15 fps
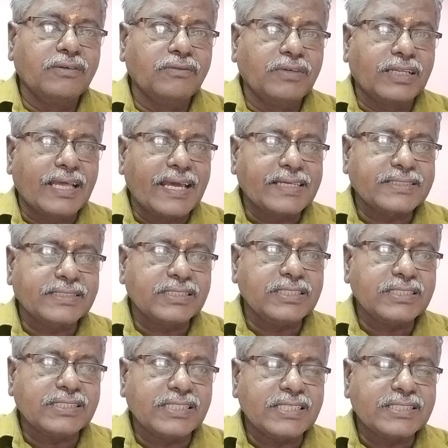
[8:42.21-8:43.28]
When the action
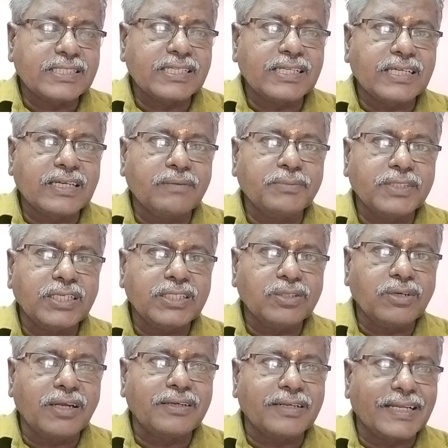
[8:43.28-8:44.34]
is recently completed, you
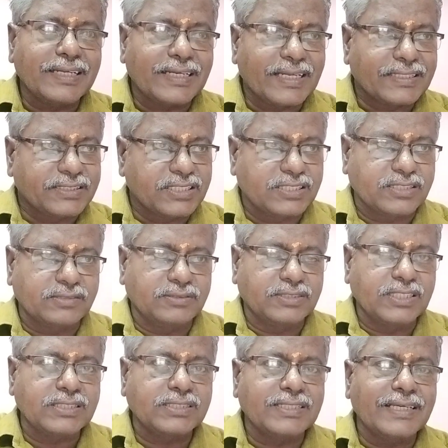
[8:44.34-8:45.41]
have to write like this.
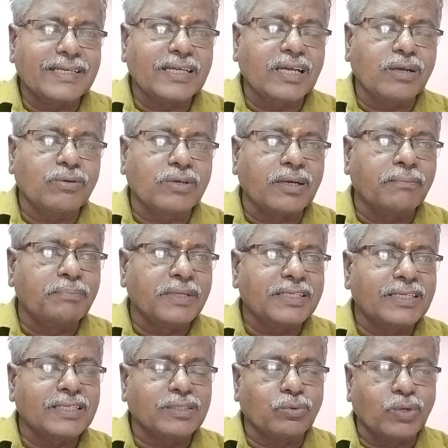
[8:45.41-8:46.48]
Just I have
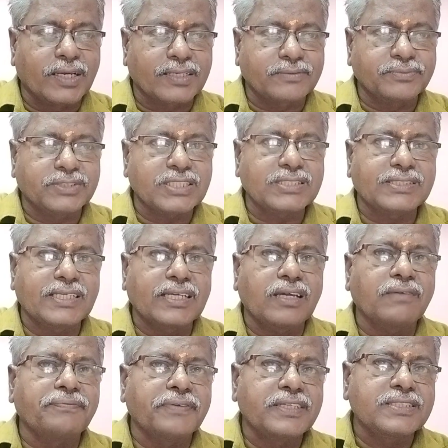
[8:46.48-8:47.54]
completed the work. Just I
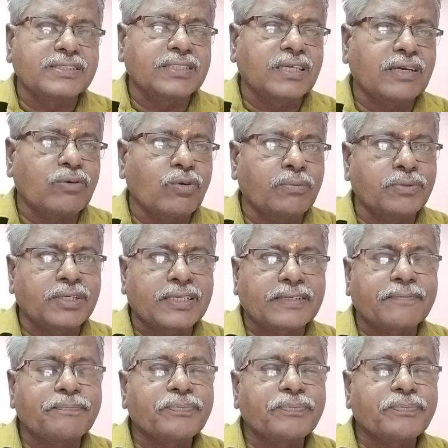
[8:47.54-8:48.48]
have finished the homework.